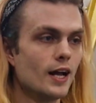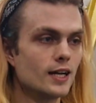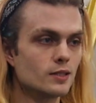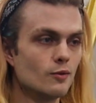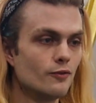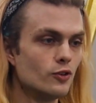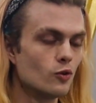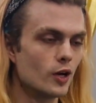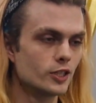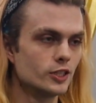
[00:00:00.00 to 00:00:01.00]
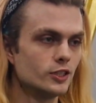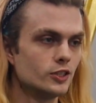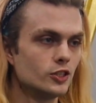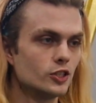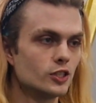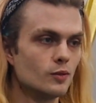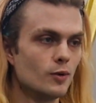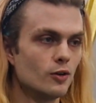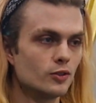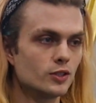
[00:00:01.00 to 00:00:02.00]
ask him a few questions just
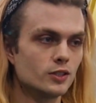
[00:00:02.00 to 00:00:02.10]
about,